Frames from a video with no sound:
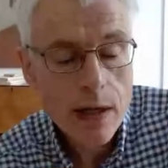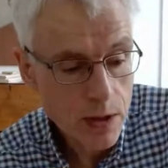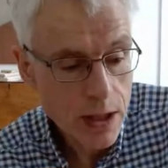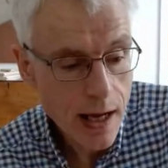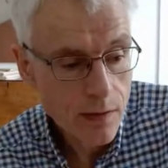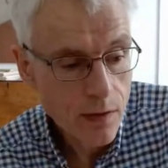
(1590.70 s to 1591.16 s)

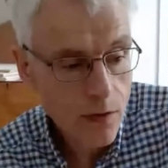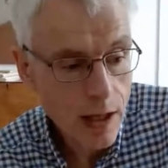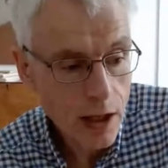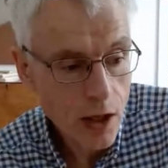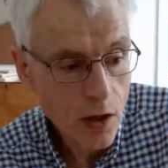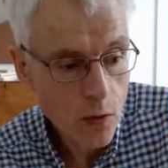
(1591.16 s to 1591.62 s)
top-down
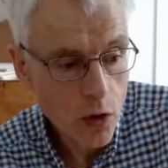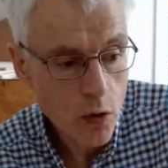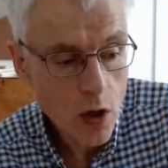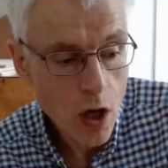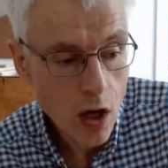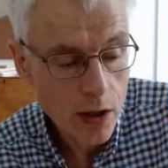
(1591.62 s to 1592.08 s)
thing,
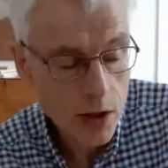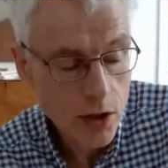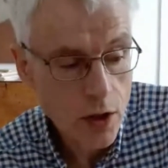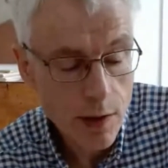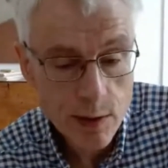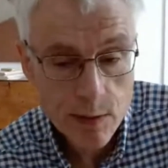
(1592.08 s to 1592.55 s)
you
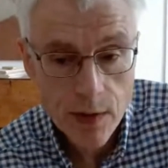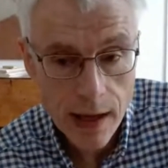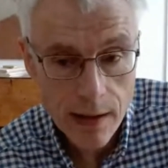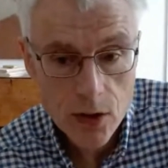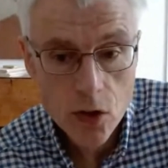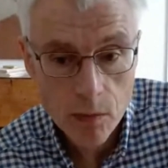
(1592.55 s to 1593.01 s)
can't do this
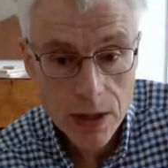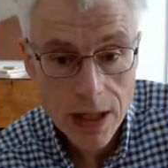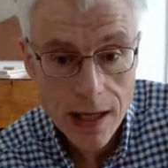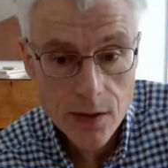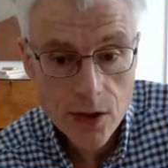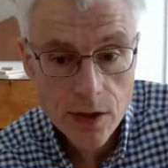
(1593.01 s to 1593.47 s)
without
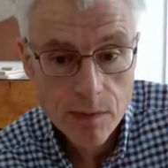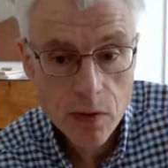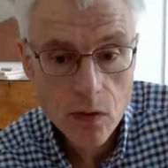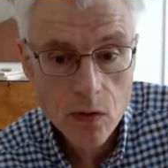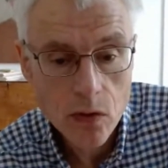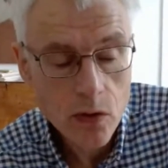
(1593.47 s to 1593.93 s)
top-down
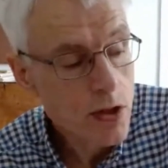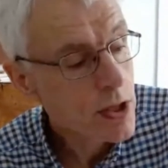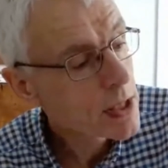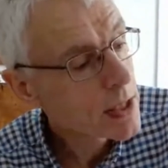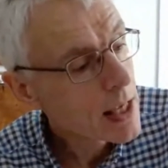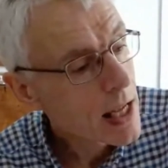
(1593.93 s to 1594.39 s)

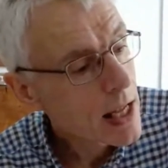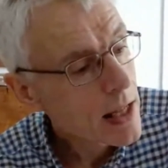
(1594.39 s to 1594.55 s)
support.